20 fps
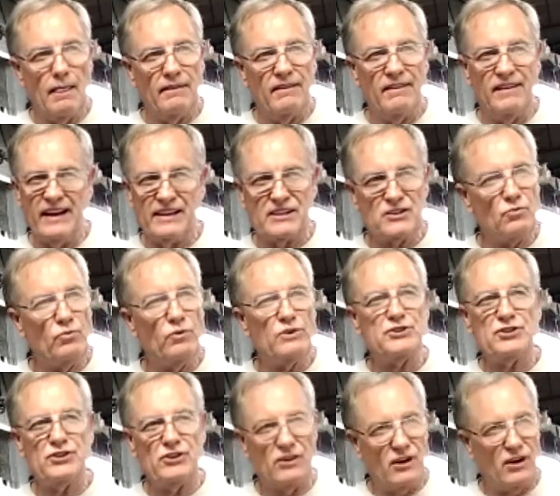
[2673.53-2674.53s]
that's
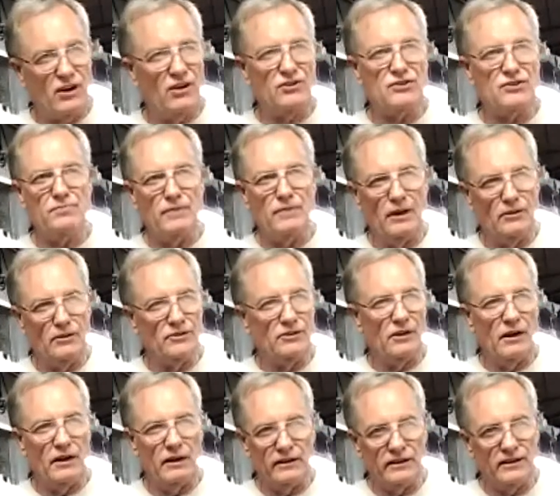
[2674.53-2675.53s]
what your car smells
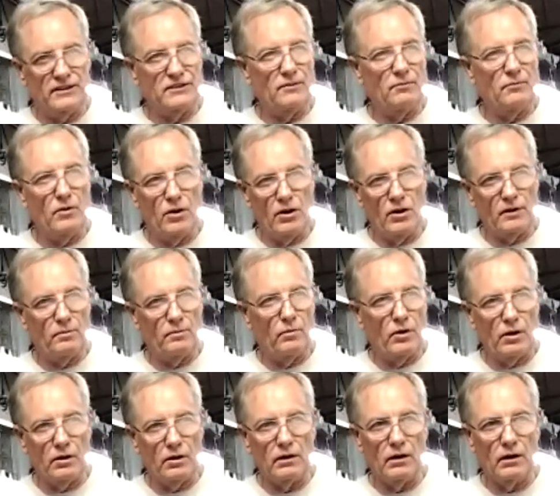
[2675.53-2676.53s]
like is a
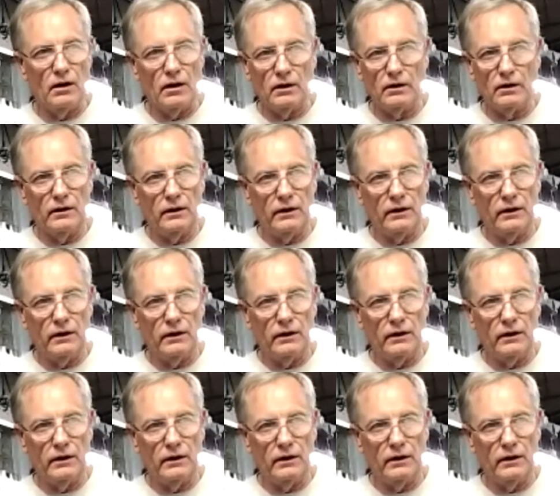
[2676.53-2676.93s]
mothball car.